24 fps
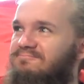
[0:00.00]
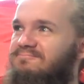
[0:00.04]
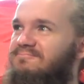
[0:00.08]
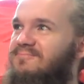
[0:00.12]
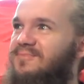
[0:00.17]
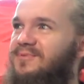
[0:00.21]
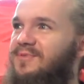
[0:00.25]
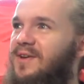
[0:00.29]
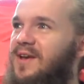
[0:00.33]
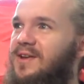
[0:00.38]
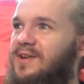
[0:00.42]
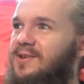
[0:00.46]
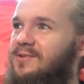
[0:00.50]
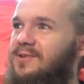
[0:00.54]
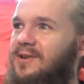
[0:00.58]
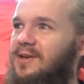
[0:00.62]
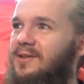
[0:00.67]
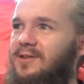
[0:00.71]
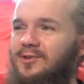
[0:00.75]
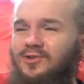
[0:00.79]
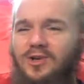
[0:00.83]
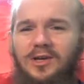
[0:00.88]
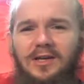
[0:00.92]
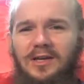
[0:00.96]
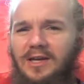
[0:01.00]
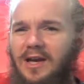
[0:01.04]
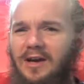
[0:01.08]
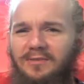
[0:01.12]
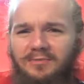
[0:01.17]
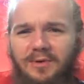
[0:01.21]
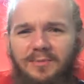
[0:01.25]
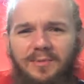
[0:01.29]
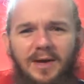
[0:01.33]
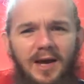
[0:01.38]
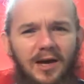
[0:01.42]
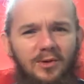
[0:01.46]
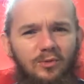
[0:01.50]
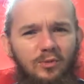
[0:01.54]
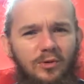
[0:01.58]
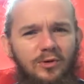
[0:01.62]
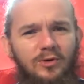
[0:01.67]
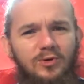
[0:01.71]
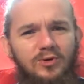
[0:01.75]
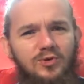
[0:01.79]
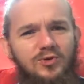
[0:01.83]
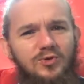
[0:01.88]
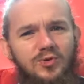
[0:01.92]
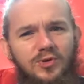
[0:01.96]
very rarely drink it. I've maybe had 1
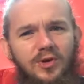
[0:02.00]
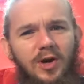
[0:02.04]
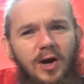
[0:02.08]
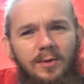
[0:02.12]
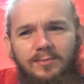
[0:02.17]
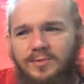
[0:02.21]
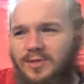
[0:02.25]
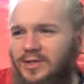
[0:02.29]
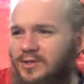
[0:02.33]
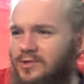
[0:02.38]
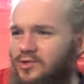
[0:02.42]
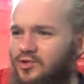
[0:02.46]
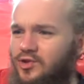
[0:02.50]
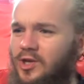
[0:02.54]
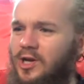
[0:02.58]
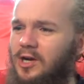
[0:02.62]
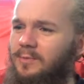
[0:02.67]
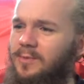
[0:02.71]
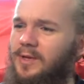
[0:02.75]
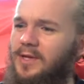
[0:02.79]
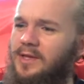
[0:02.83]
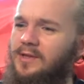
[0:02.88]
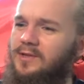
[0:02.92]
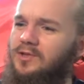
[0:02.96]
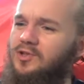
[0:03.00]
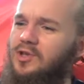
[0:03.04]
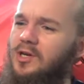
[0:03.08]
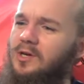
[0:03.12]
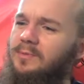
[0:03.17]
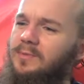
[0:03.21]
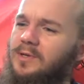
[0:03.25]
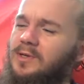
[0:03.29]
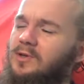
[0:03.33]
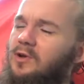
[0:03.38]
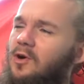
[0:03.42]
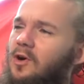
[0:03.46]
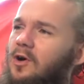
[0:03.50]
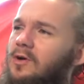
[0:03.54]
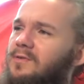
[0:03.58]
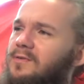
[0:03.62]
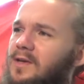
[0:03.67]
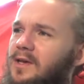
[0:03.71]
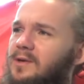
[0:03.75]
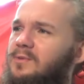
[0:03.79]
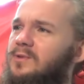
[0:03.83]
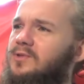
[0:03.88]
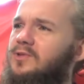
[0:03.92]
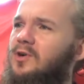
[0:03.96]
or 2 cups in Germany. The German
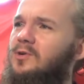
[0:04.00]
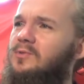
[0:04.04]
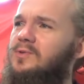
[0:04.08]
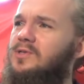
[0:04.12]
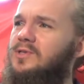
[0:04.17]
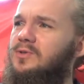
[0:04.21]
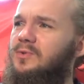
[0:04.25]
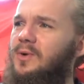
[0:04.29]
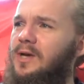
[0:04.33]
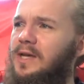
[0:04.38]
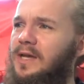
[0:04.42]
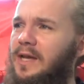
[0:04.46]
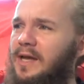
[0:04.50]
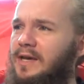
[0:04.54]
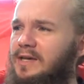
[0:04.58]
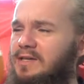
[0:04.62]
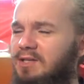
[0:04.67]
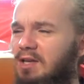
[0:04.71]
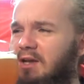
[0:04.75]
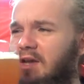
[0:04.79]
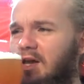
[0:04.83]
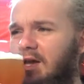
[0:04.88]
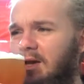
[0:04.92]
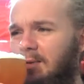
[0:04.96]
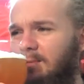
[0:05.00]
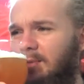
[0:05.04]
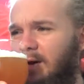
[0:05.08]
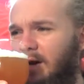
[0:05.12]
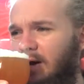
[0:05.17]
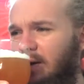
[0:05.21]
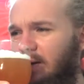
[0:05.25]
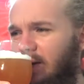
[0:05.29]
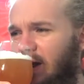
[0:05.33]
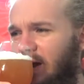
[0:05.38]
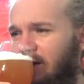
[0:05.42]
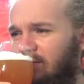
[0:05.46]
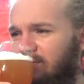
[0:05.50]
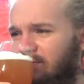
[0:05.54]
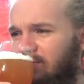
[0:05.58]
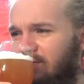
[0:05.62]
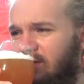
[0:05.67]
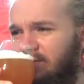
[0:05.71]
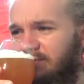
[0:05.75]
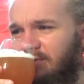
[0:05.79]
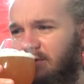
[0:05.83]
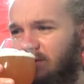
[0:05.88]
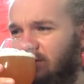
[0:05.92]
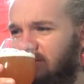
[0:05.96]
coffee was always quite nice, but I
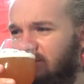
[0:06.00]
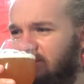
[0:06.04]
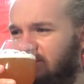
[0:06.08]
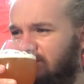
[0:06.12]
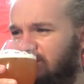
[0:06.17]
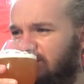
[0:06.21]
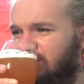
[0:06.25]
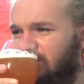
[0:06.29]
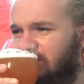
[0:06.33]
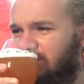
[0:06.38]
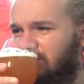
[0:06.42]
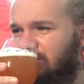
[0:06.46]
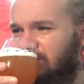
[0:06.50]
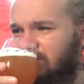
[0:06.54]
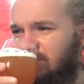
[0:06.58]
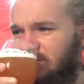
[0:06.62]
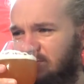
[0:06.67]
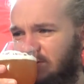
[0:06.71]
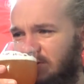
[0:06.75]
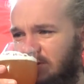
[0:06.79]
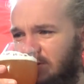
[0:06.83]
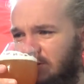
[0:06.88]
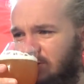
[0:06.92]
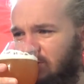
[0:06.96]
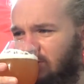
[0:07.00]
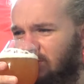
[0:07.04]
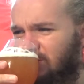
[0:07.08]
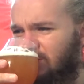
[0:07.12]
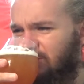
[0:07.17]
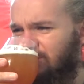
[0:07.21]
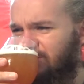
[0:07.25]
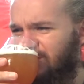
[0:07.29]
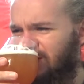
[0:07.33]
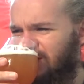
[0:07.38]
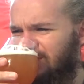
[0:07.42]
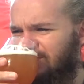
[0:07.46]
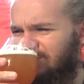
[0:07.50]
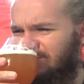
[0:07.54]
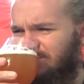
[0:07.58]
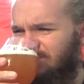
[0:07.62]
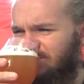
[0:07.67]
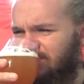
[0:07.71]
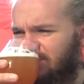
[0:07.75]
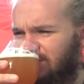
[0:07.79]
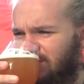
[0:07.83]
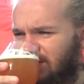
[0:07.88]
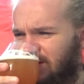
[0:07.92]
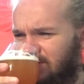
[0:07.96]
never really drink coffee
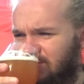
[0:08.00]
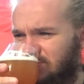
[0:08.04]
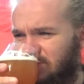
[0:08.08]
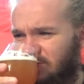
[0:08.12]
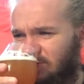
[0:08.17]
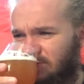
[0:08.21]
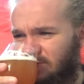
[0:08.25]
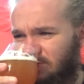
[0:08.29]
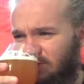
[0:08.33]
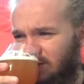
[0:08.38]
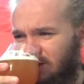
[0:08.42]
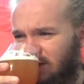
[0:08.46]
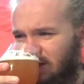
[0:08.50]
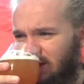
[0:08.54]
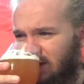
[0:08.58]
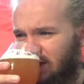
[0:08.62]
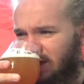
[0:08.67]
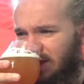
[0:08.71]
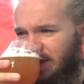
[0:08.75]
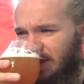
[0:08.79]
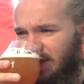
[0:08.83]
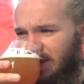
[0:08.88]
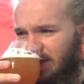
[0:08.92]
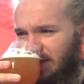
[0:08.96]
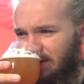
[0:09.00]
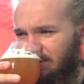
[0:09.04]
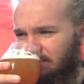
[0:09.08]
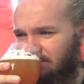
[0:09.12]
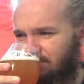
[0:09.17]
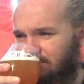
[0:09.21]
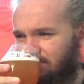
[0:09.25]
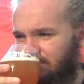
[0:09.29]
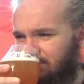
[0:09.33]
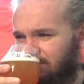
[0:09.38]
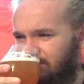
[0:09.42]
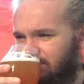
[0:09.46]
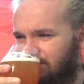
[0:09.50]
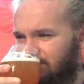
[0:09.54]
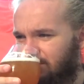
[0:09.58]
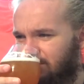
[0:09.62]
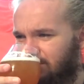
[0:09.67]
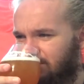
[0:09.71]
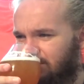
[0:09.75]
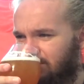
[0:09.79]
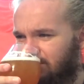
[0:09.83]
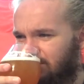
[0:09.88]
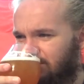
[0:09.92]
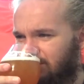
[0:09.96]
at all.
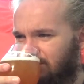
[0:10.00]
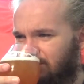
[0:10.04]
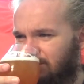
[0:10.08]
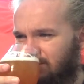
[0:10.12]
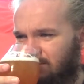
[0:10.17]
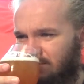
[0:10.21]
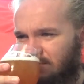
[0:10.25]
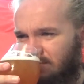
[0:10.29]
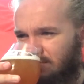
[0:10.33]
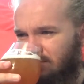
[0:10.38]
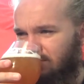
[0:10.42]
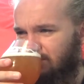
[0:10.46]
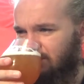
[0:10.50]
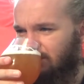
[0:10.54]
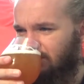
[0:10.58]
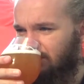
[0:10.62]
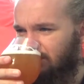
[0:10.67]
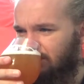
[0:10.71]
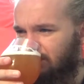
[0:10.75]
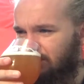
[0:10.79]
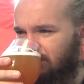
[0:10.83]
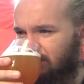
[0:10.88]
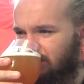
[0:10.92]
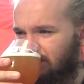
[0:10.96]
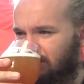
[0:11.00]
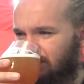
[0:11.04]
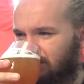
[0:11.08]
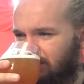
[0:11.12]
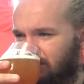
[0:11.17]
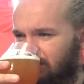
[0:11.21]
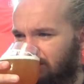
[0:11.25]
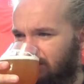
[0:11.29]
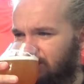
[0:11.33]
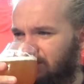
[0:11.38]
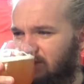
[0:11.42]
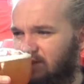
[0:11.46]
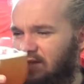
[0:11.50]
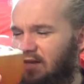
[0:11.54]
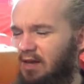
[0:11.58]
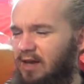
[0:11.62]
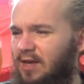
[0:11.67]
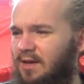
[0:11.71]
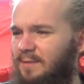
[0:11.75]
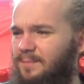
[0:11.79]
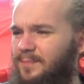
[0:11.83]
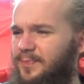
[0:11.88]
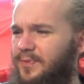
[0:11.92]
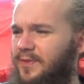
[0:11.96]

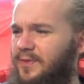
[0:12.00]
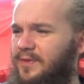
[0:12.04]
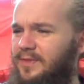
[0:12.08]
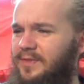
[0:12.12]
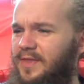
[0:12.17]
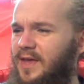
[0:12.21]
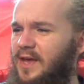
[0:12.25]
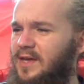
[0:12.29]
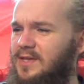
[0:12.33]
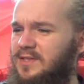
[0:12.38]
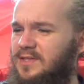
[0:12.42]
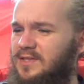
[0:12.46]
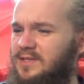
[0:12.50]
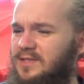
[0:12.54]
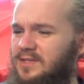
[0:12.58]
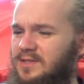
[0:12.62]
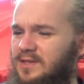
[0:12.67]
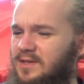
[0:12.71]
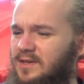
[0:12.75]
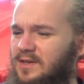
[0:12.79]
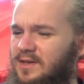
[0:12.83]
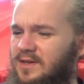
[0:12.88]
Yeah, that's